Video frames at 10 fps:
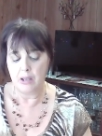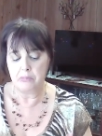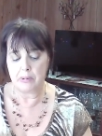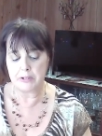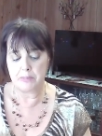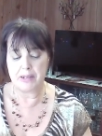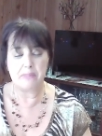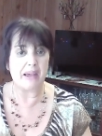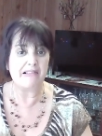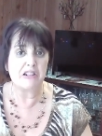possibly
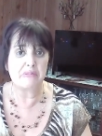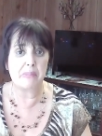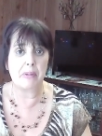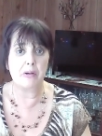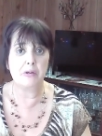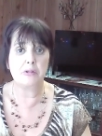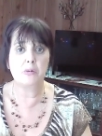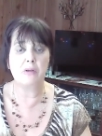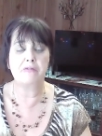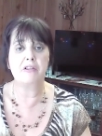marriage
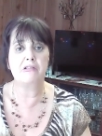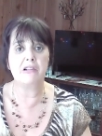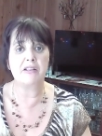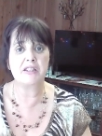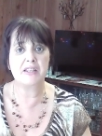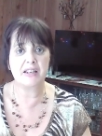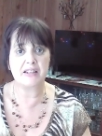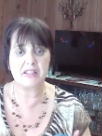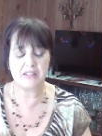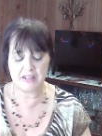proposal if you're it's an
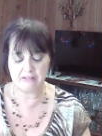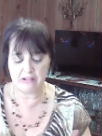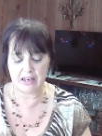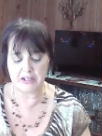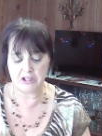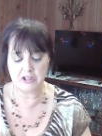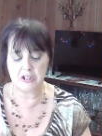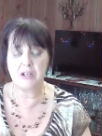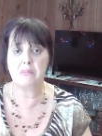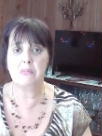existing
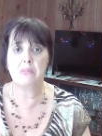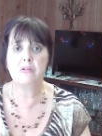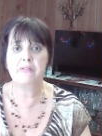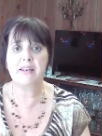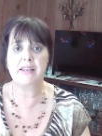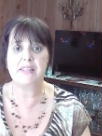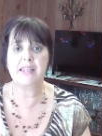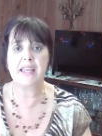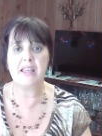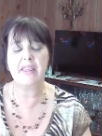relationship, moving in
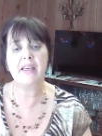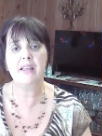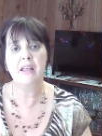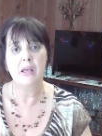together,